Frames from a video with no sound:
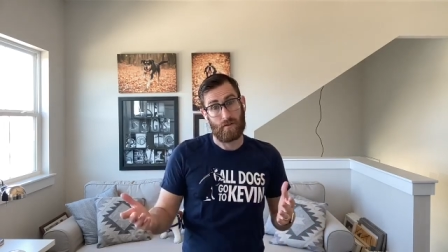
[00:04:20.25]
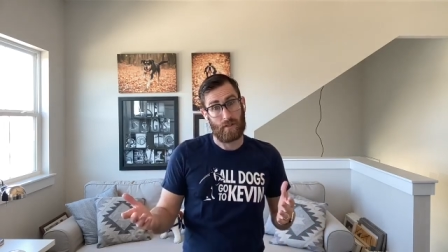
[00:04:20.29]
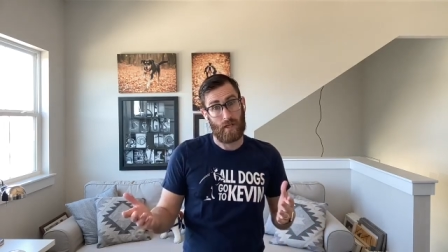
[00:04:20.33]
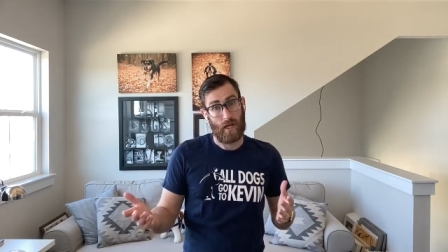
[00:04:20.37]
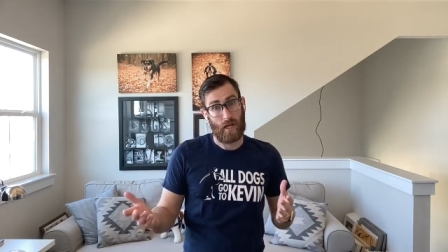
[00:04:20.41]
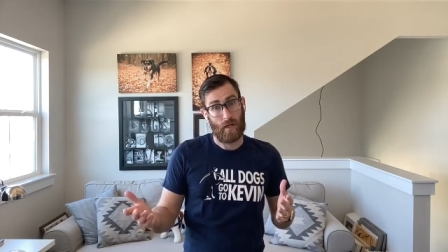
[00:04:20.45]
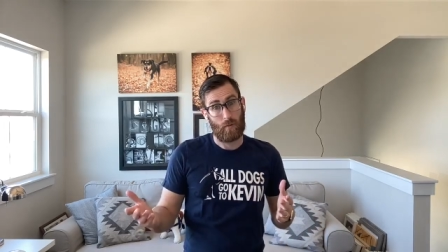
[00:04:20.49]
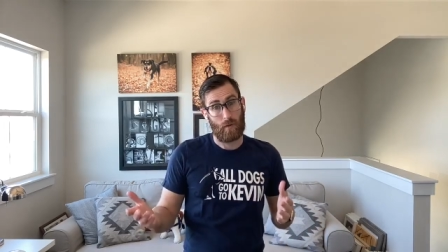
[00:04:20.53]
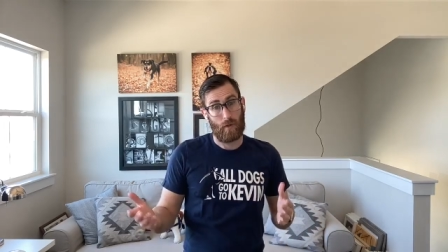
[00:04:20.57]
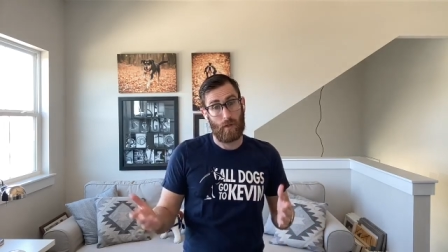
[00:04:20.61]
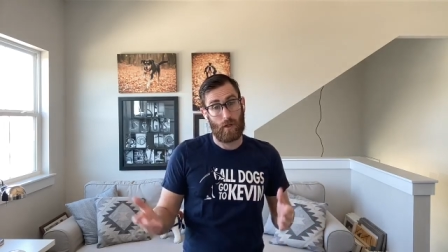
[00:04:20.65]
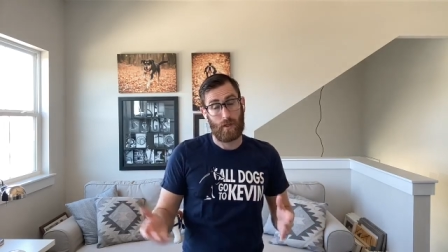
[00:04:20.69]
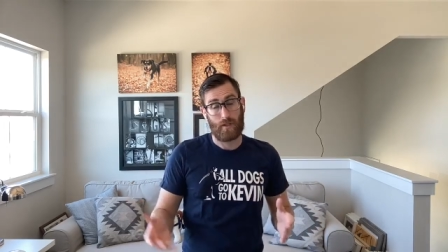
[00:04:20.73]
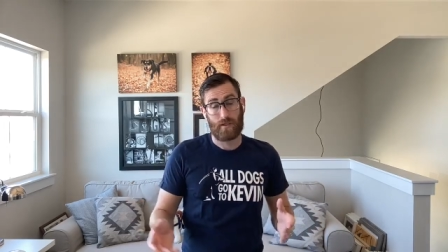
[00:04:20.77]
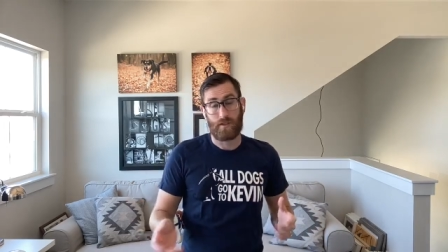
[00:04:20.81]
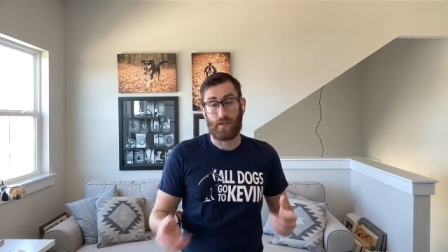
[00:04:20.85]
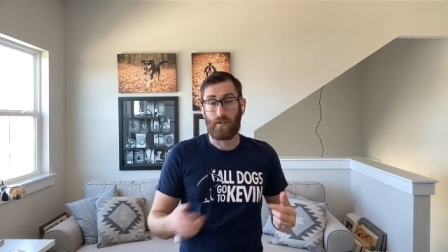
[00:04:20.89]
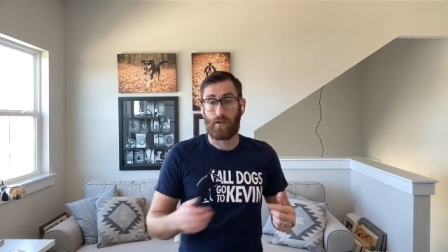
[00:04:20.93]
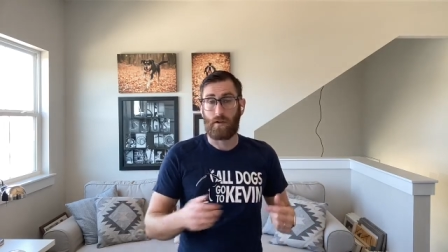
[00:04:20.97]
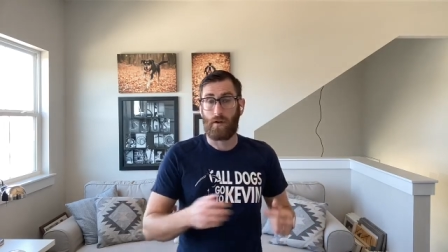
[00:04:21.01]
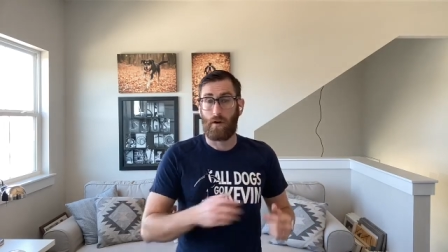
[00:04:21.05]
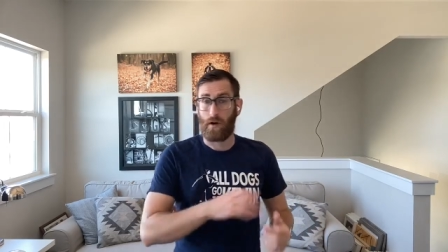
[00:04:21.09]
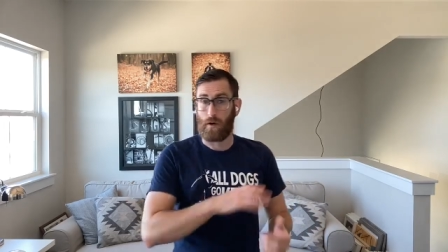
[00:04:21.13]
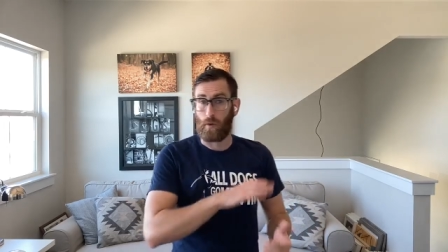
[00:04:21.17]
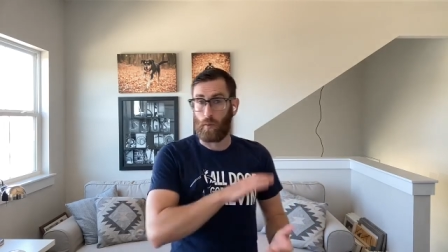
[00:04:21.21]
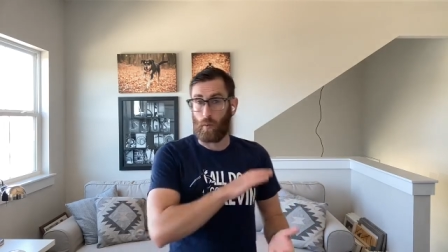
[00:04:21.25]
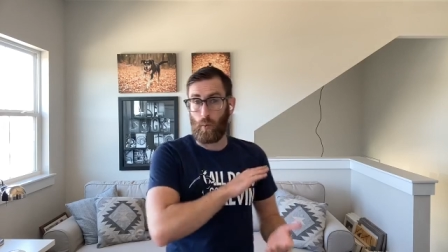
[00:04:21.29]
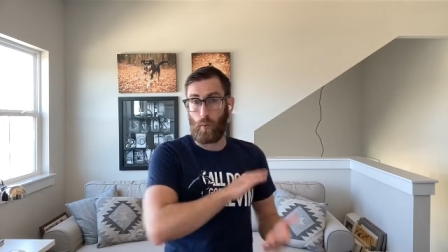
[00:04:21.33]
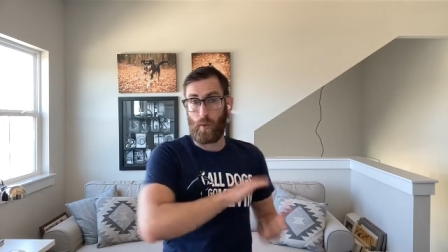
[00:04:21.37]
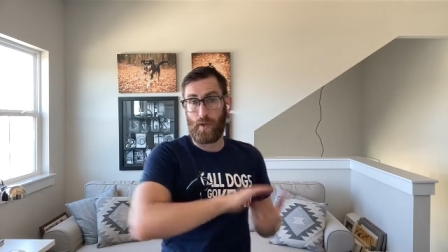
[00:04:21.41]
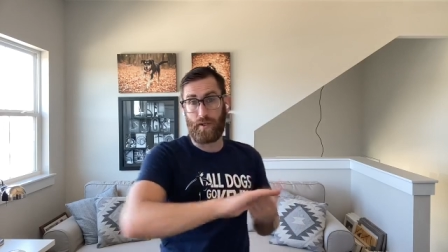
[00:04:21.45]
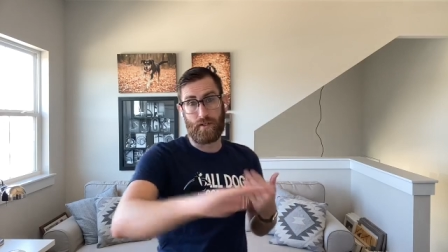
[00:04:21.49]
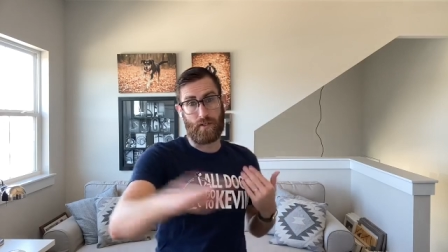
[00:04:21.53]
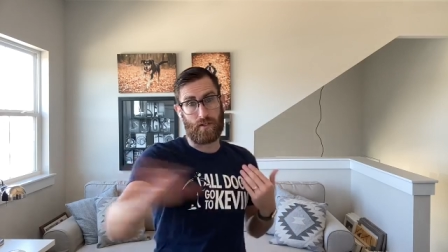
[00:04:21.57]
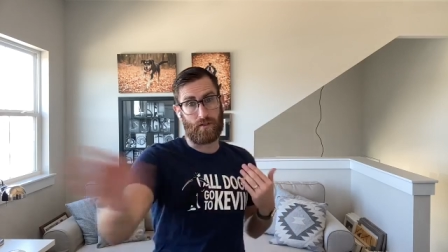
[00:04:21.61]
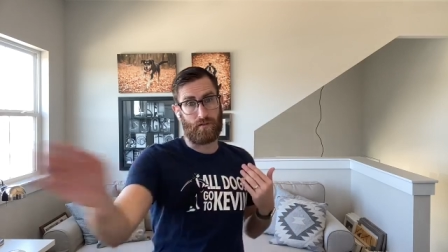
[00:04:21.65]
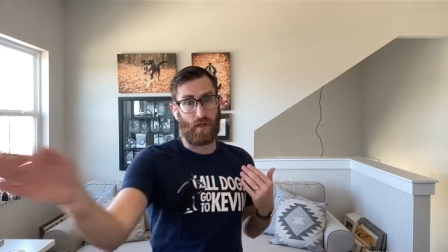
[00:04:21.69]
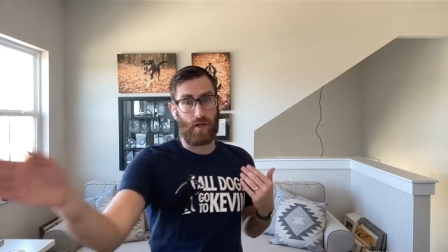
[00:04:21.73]
sidewalks and a car
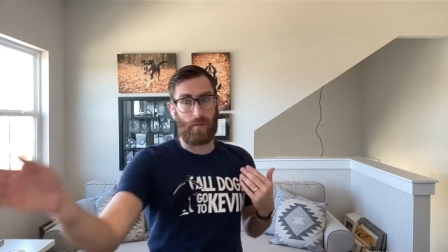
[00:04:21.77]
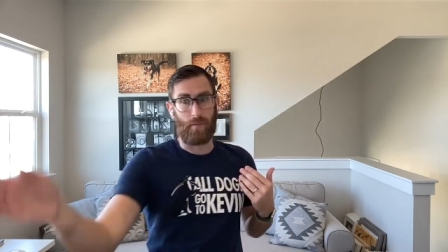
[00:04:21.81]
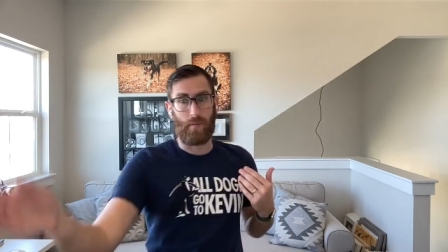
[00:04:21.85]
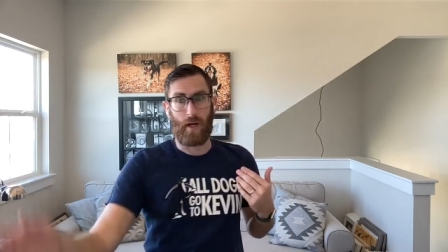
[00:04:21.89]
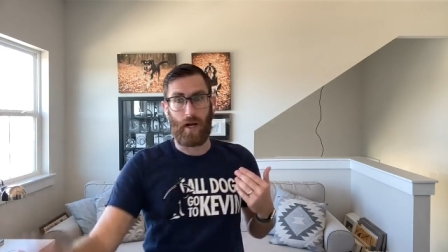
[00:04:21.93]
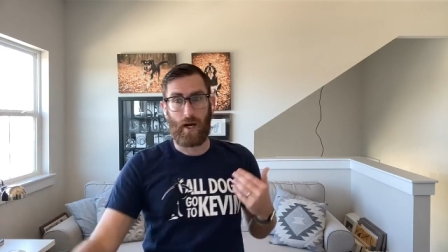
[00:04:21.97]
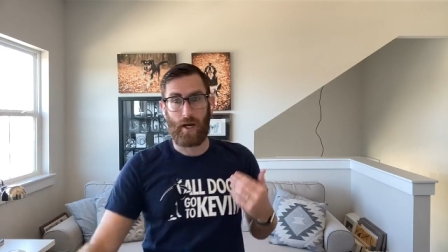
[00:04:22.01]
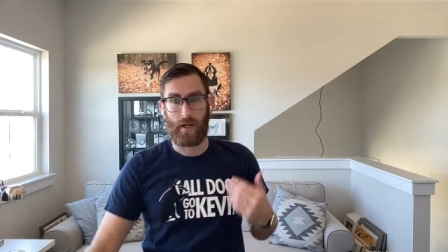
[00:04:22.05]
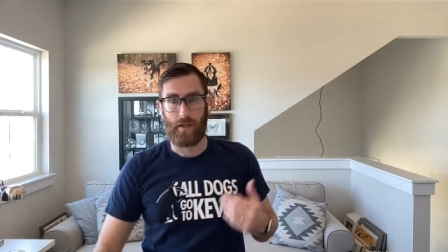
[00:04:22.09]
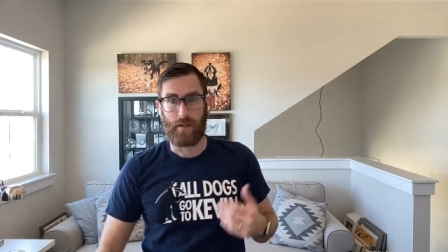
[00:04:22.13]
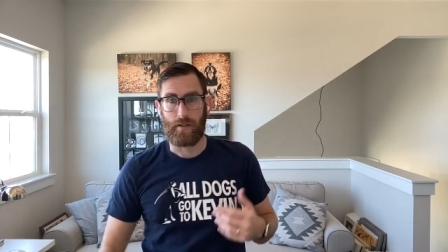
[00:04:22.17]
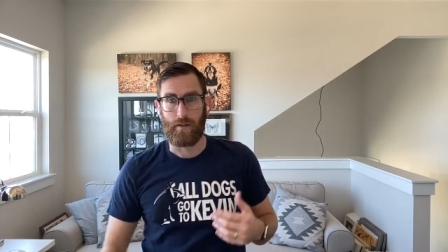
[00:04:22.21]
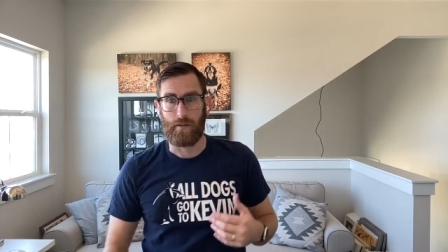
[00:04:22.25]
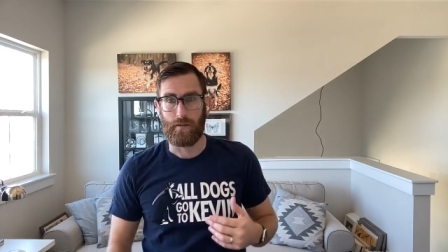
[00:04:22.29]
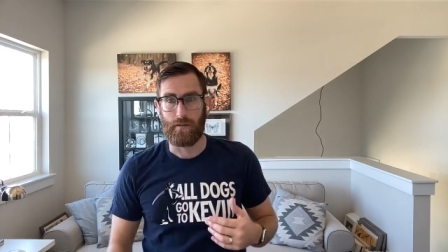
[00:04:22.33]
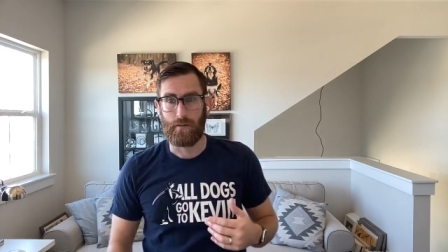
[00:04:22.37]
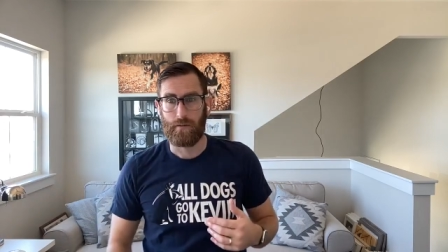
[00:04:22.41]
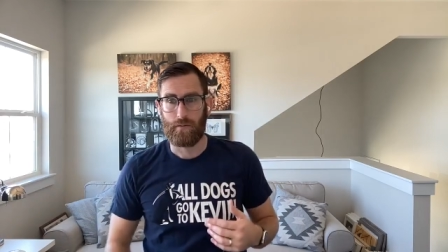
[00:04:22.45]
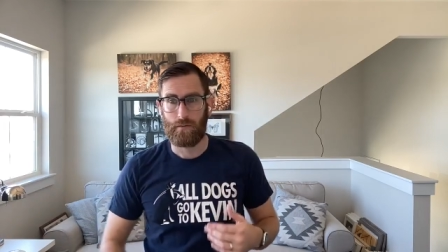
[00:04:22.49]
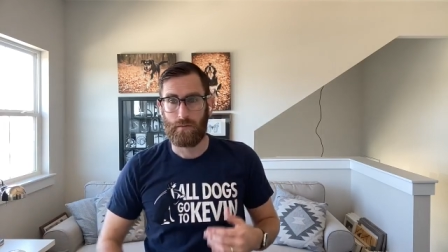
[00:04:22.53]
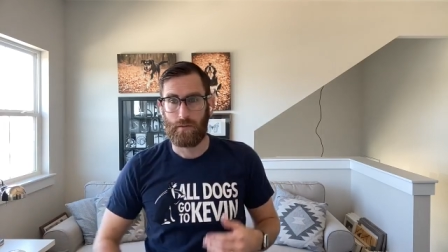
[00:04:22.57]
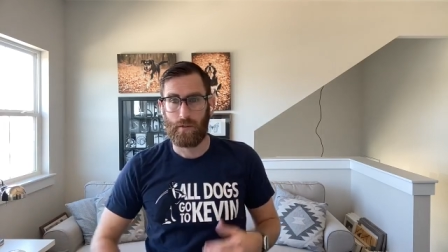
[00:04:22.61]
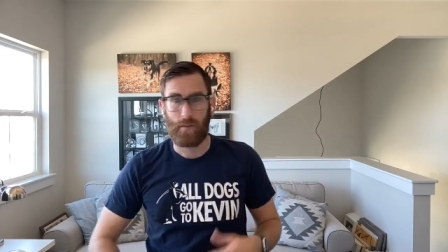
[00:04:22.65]
whizzes right by you,